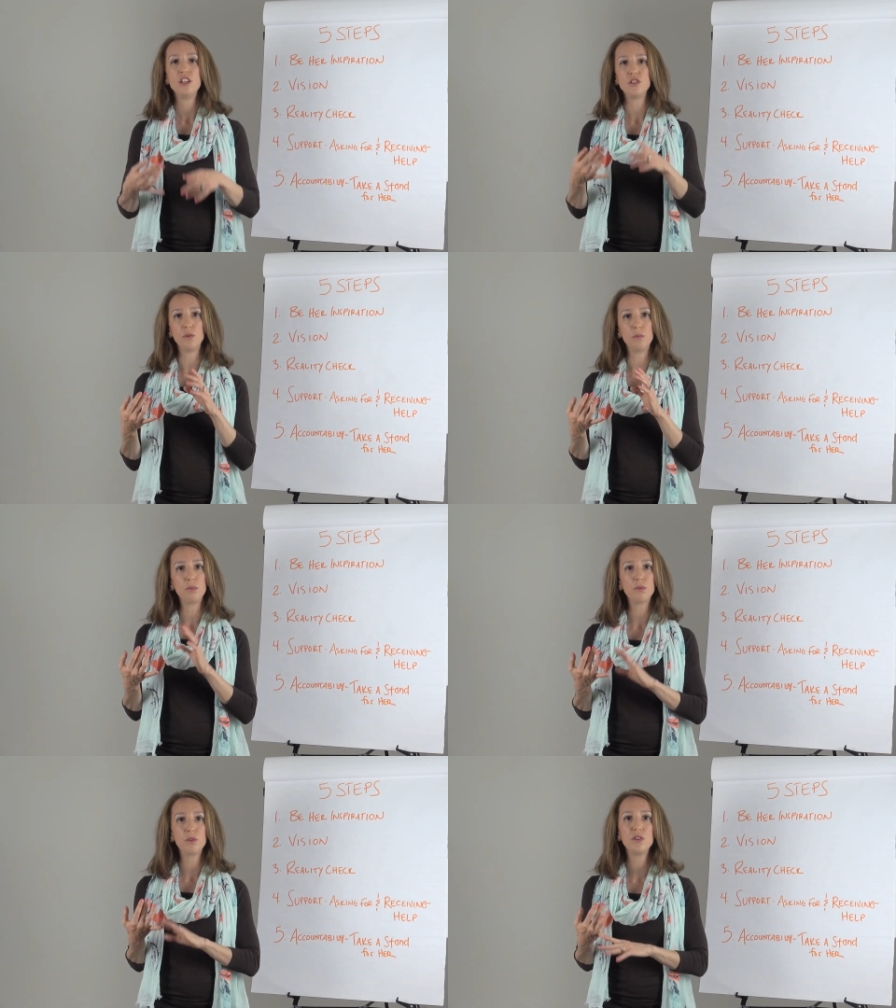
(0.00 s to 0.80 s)
to
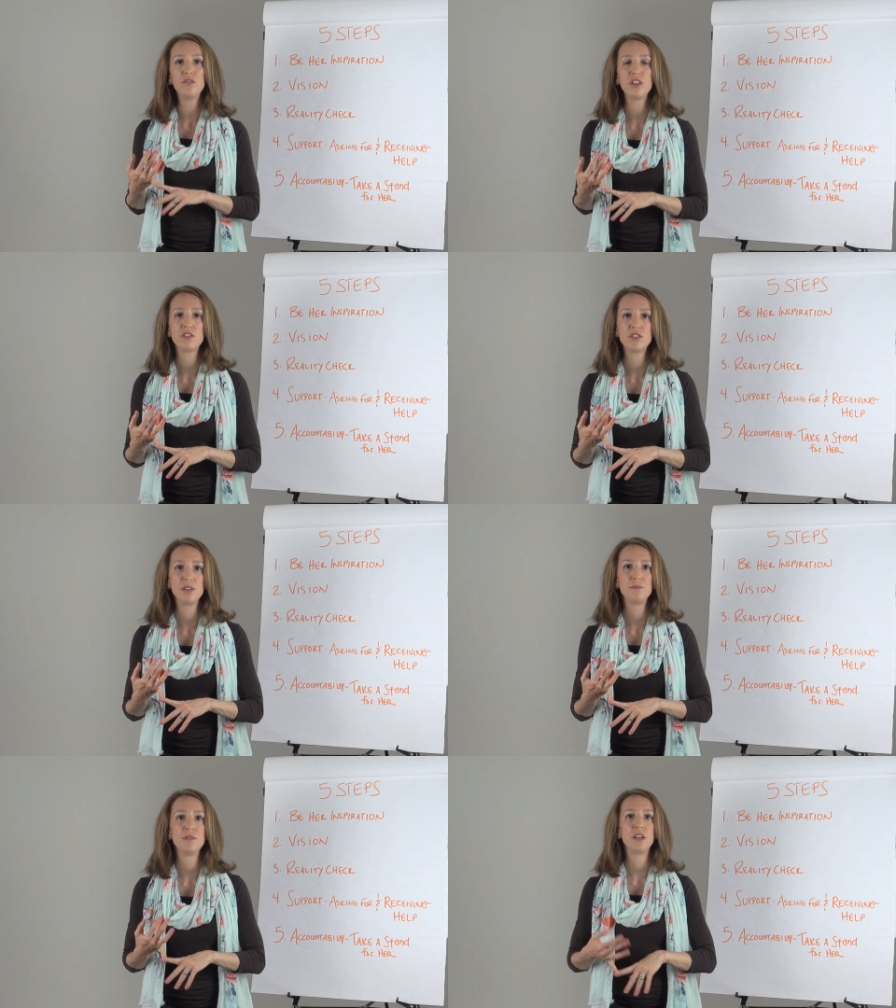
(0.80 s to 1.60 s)
improve their
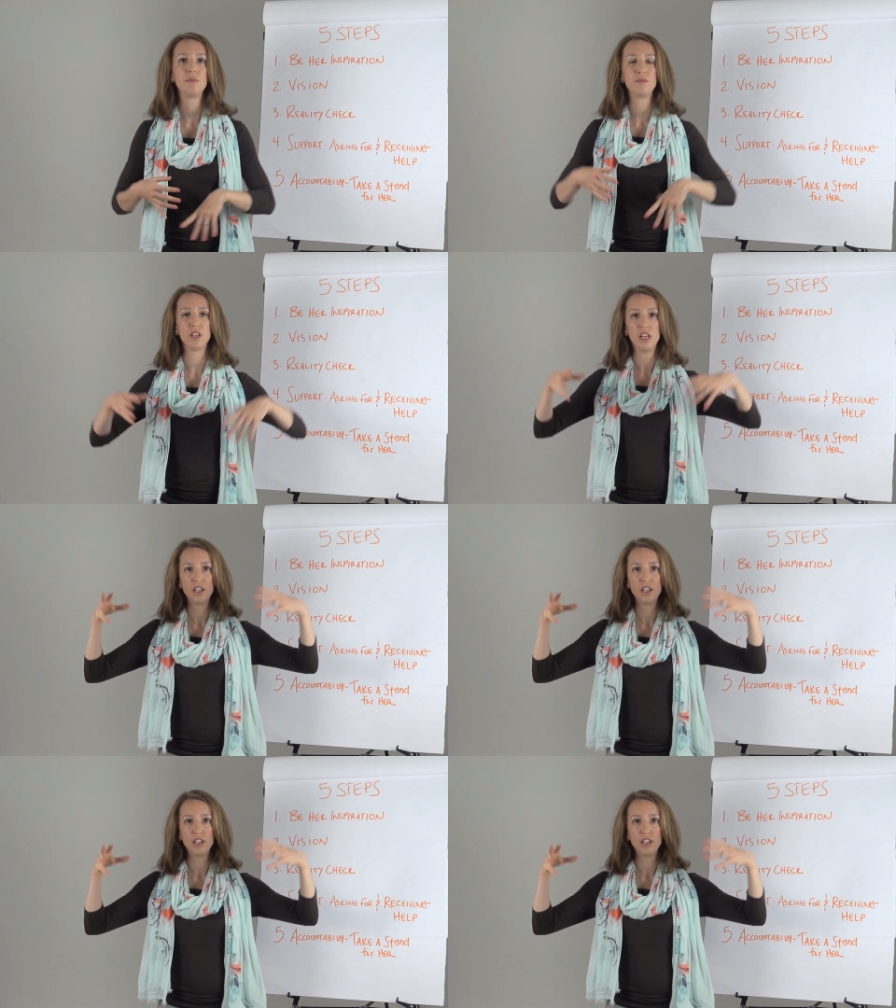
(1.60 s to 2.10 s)
symptoms,